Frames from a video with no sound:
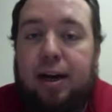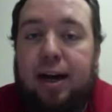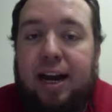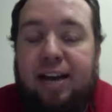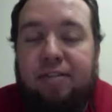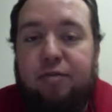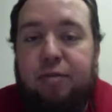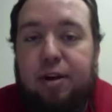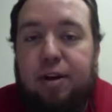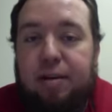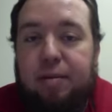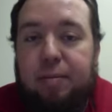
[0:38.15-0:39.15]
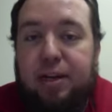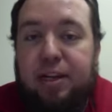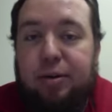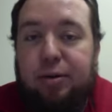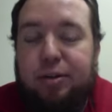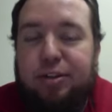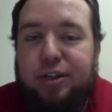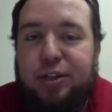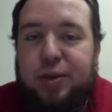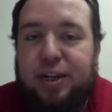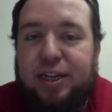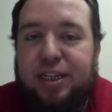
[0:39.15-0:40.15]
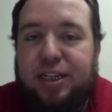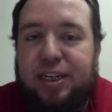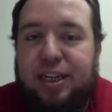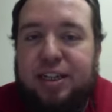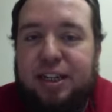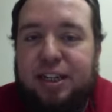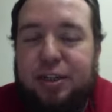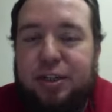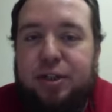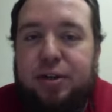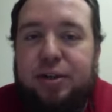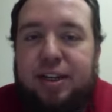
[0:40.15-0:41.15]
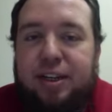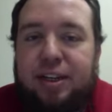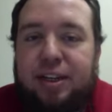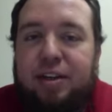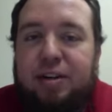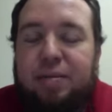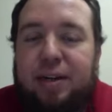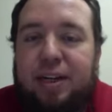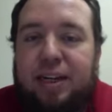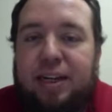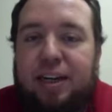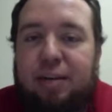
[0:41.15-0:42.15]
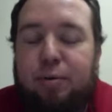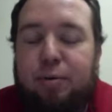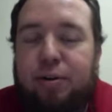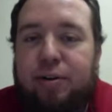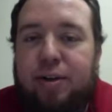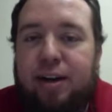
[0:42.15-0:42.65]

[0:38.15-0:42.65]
I have been in your situation as a student in intermediate Hebrew.